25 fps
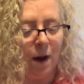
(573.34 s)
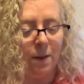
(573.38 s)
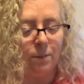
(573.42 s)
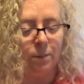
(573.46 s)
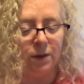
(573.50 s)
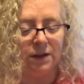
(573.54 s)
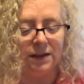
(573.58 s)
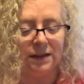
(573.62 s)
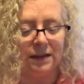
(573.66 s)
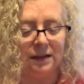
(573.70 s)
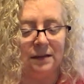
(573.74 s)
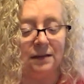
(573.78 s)

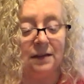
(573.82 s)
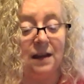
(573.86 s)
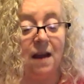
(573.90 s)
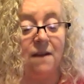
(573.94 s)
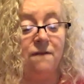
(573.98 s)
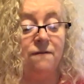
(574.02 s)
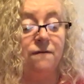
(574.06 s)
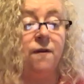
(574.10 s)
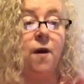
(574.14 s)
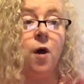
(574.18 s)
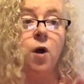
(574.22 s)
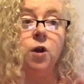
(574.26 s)
It
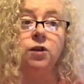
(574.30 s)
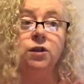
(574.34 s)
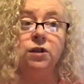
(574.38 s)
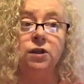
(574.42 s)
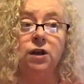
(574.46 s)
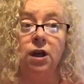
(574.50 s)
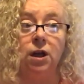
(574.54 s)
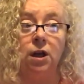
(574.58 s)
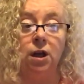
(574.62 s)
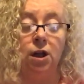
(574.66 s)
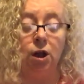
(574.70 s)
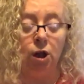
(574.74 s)
then
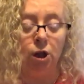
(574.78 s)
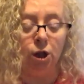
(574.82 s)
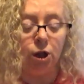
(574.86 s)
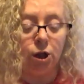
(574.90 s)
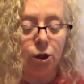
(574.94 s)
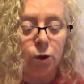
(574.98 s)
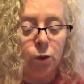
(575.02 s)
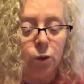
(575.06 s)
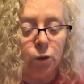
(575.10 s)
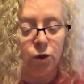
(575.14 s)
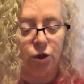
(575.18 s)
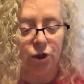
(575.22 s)
represents a
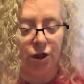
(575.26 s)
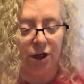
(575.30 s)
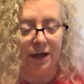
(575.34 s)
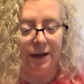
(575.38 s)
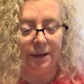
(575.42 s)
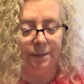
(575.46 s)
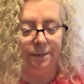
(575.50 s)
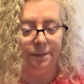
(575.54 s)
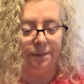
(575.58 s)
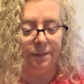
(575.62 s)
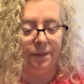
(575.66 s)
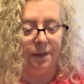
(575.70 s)
false
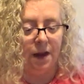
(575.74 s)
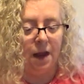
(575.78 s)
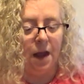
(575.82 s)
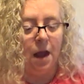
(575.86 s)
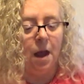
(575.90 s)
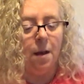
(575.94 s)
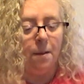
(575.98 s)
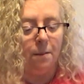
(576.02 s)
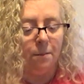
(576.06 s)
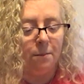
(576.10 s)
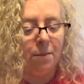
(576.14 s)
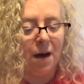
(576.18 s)

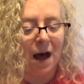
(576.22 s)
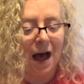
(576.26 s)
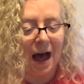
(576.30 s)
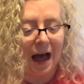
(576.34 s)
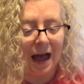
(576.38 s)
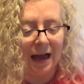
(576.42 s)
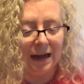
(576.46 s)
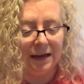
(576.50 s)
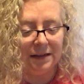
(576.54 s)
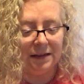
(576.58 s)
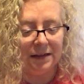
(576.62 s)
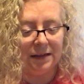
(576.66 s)
conclusion,
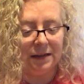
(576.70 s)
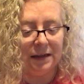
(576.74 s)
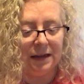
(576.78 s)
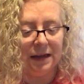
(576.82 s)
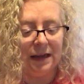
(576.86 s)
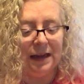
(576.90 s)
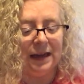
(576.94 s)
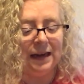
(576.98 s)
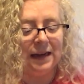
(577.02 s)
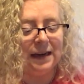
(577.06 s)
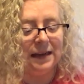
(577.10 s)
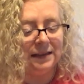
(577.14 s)

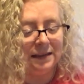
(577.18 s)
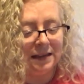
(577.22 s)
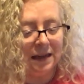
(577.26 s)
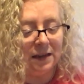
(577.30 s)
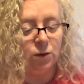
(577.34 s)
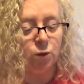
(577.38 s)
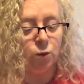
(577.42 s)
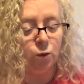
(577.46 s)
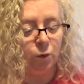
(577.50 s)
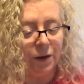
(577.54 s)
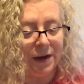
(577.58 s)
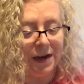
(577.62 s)

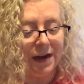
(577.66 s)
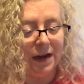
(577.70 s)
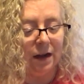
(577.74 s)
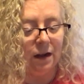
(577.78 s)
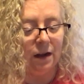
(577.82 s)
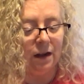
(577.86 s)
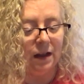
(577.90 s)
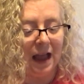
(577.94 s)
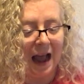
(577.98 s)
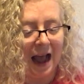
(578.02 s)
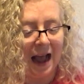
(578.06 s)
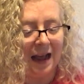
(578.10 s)
but
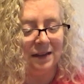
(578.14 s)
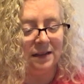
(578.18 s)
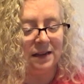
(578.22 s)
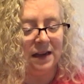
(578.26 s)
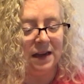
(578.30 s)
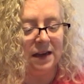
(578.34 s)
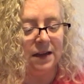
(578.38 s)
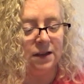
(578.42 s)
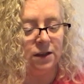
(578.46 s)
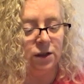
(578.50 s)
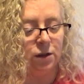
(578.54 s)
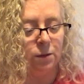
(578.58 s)
it is
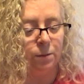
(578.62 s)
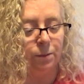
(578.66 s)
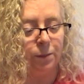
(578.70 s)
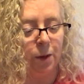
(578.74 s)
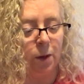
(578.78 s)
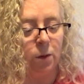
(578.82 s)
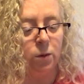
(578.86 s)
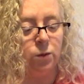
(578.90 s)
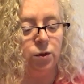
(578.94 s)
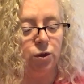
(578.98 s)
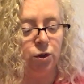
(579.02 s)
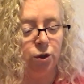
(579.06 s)
as
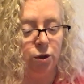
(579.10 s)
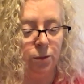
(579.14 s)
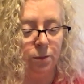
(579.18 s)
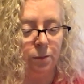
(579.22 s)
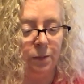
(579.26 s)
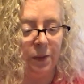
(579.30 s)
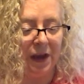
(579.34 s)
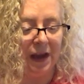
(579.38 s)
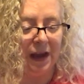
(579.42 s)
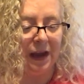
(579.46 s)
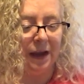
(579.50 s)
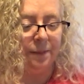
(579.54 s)
real as it
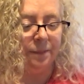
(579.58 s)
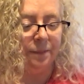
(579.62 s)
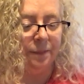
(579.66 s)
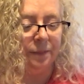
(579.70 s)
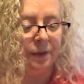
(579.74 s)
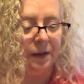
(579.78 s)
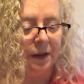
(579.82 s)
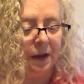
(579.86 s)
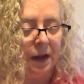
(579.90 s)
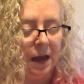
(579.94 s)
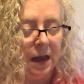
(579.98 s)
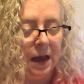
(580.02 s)
is
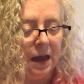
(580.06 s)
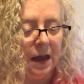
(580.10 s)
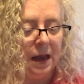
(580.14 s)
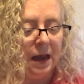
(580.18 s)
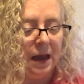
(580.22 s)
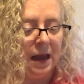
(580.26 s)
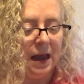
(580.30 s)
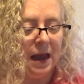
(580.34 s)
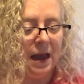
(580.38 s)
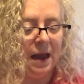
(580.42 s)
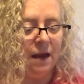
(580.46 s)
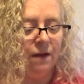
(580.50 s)
supposed to
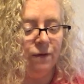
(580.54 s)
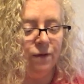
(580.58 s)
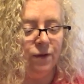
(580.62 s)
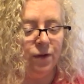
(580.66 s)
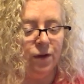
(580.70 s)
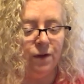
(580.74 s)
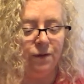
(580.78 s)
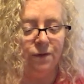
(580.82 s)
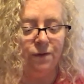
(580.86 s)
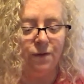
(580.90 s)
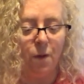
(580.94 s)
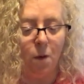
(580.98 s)
be.
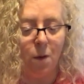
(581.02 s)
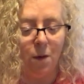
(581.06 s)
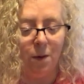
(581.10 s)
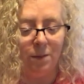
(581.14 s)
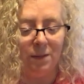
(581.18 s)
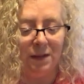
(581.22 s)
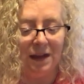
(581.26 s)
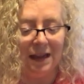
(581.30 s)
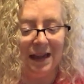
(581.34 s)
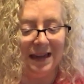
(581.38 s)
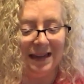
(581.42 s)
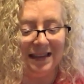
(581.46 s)

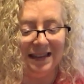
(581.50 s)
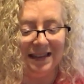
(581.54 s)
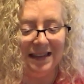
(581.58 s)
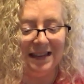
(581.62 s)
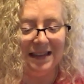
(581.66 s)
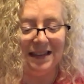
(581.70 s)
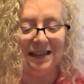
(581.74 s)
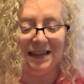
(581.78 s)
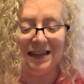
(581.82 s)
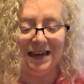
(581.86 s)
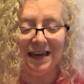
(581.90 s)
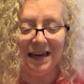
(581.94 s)
If
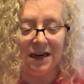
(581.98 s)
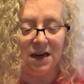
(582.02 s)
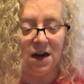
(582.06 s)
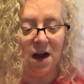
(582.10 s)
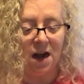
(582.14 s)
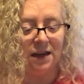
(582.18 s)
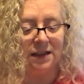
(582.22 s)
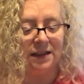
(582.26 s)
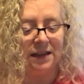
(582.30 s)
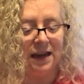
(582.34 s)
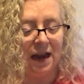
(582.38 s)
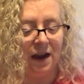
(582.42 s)
the
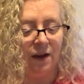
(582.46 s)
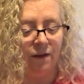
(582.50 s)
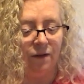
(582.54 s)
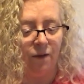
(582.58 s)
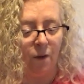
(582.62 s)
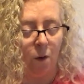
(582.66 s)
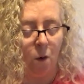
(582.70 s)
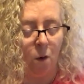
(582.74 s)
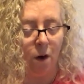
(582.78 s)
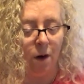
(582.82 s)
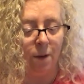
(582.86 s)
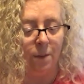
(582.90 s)
formless
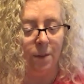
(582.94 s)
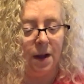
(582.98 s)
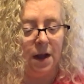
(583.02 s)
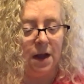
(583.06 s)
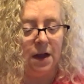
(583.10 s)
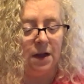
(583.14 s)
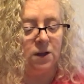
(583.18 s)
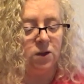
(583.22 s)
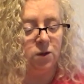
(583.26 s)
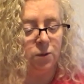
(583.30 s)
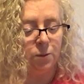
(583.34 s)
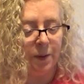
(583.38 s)
did
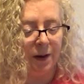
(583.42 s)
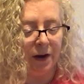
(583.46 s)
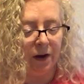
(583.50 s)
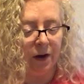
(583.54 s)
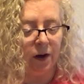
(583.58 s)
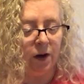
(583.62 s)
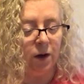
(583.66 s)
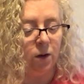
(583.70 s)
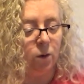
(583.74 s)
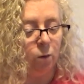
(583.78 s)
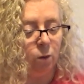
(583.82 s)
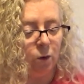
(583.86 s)
not take
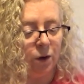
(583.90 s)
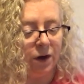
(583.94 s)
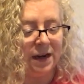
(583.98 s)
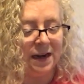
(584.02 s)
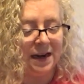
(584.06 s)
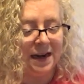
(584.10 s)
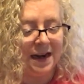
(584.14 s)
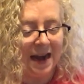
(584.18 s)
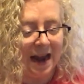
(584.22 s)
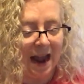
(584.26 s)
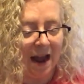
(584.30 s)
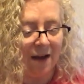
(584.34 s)
form,
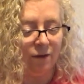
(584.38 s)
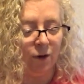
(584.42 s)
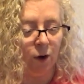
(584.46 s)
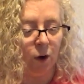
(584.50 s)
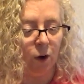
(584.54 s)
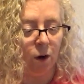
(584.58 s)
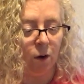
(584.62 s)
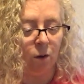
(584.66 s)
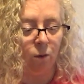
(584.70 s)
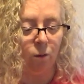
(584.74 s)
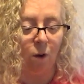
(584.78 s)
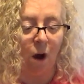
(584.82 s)

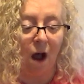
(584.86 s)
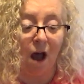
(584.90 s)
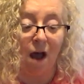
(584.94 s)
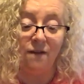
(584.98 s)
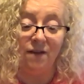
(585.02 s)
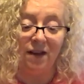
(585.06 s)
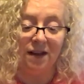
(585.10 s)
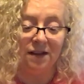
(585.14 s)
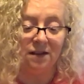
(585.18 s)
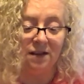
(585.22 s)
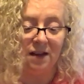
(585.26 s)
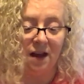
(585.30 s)
spirit would
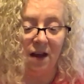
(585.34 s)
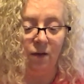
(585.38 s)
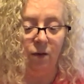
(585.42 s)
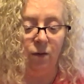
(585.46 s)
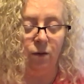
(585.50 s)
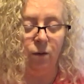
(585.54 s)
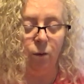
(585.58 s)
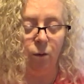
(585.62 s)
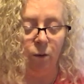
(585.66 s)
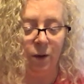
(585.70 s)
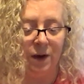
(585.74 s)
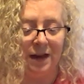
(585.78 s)
never
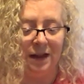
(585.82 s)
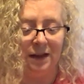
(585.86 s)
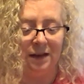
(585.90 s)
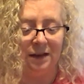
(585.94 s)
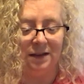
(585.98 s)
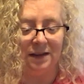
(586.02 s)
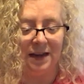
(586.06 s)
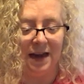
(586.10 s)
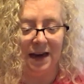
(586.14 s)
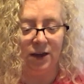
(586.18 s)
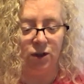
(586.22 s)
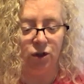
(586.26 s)
arrive
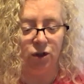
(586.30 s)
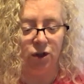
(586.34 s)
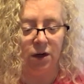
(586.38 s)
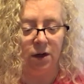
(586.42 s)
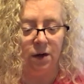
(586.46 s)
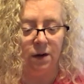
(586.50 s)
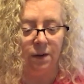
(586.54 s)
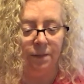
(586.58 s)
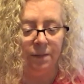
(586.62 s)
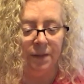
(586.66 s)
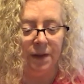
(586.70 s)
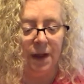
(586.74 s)
at
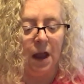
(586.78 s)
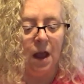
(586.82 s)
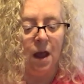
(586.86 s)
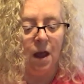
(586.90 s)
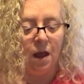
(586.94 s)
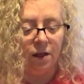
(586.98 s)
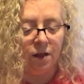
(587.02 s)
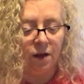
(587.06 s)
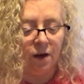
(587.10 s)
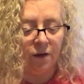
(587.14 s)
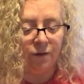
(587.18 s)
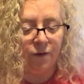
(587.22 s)

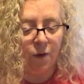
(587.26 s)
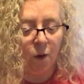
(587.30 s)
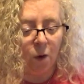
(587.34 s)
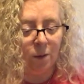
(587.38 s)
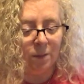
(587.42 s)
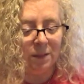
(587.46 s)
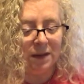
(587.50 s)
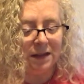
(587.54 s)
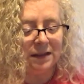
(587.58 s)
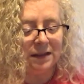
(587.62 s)
self-realization.